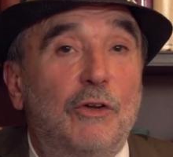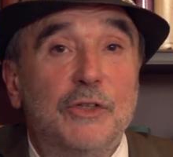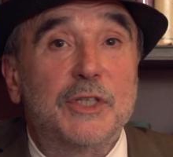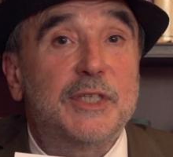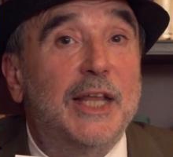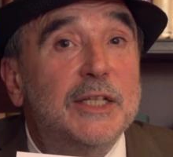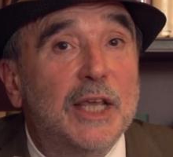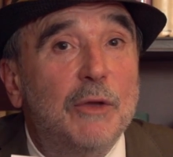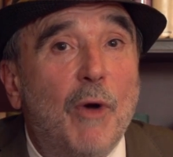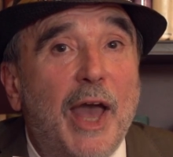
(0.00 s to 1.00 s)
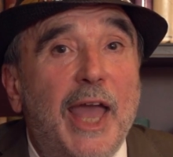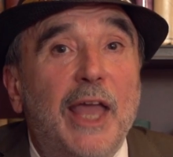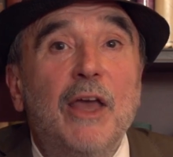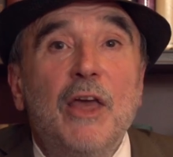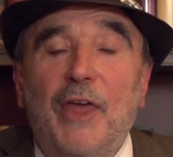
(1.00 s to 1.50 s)
condescending
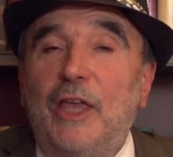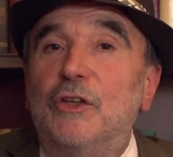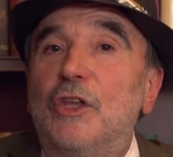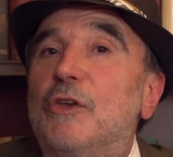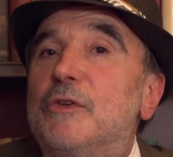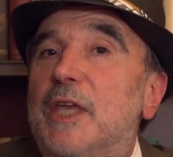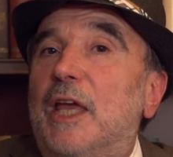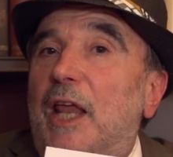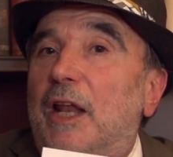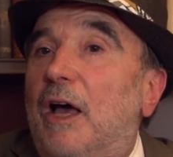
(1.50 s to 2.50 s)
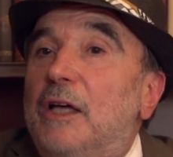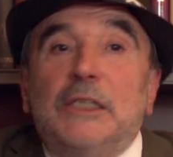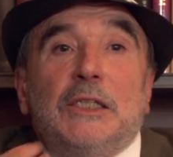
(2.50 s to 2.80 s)
way, they can use it in a